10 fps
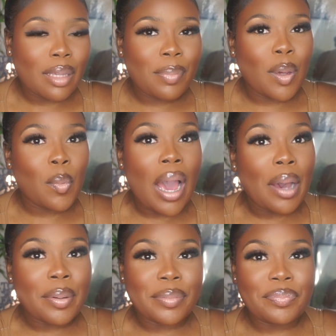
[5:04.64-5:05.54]
a bit
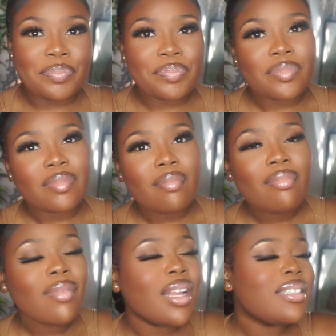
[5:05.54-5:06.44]
wow.
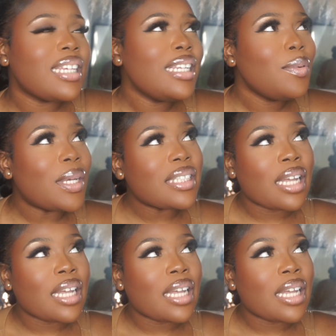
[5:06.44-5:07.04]
So anyways,